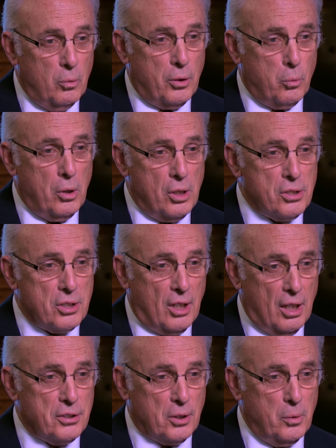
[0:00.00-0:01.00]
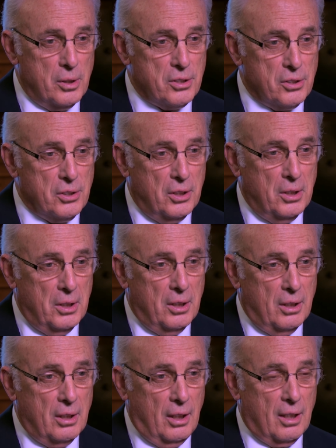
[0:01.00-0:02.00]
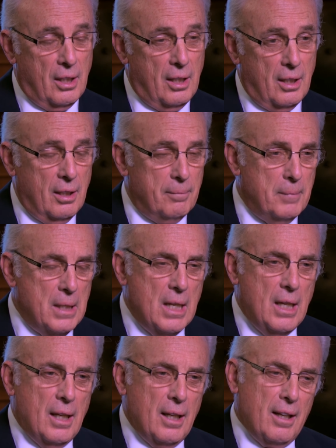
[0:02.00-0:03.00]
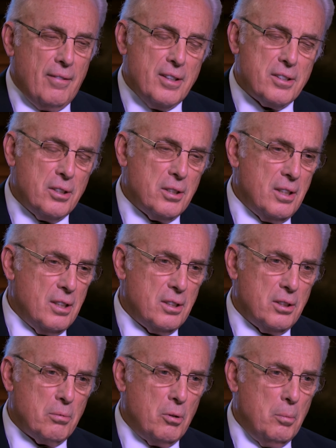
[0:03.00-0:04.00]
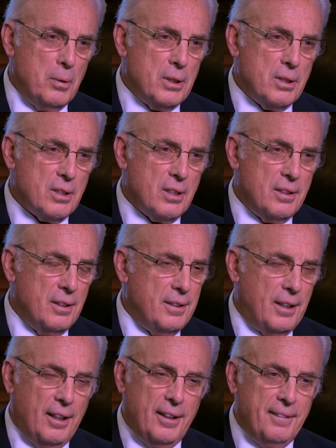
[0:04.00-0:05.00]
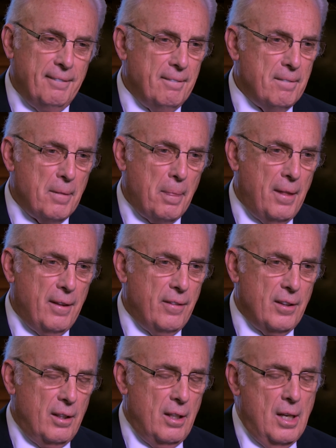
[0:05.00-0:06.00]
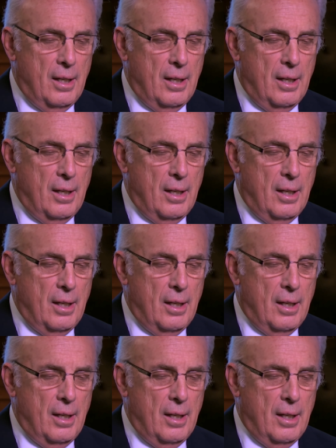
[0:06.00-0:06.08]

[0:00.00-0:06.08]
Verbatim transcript: With worse consequences. Yeah. Yeah, um, this is this is Romans 10. The, the,